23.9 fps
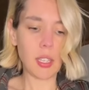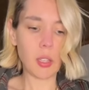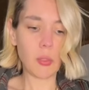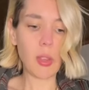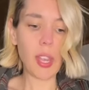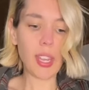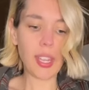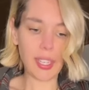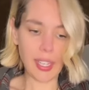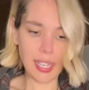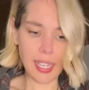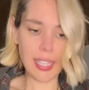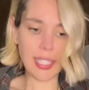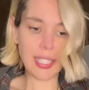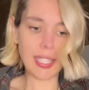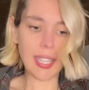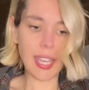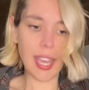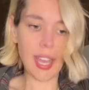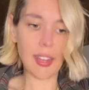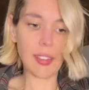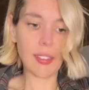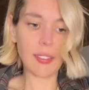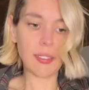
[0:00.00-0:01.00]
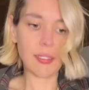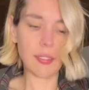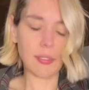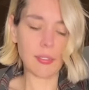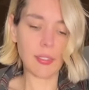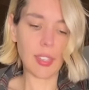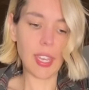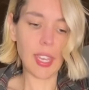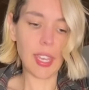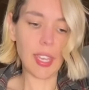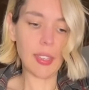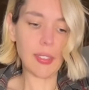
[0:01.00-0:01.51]
recognize that,
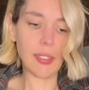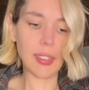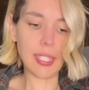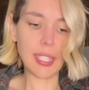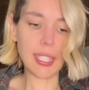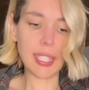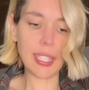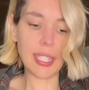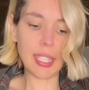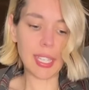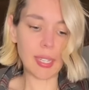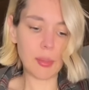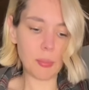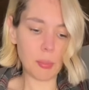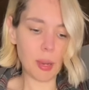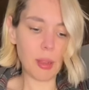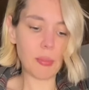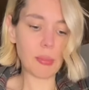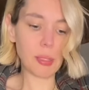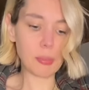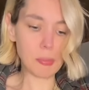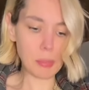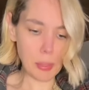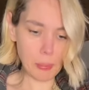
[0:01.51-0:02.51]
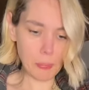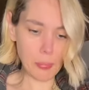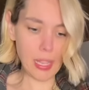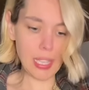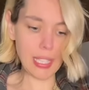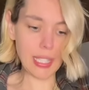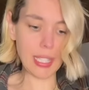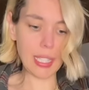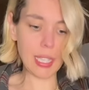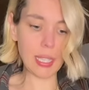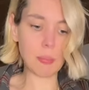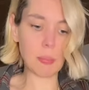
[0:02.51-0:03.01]
okay? This is gonna probably be
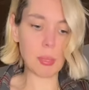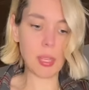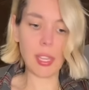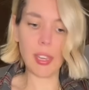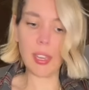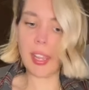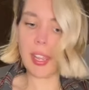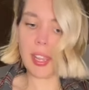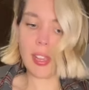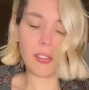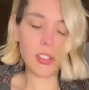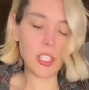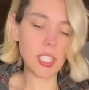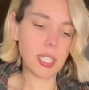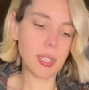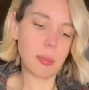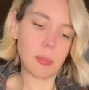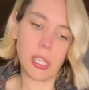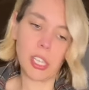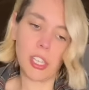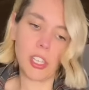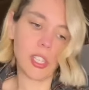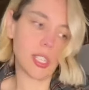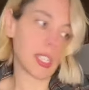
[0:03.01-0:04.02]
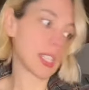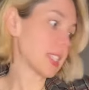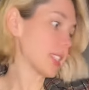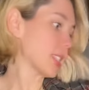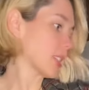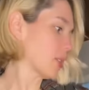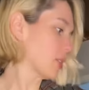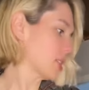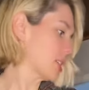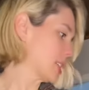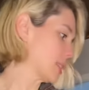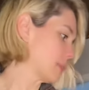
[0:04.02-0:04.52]
messy, but every time I cook,
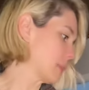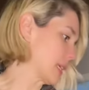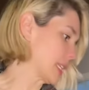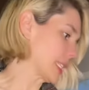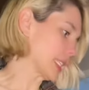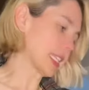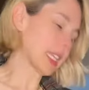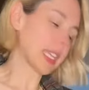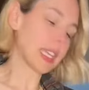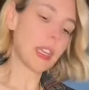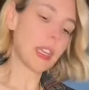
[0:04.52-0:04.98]
it's always messy.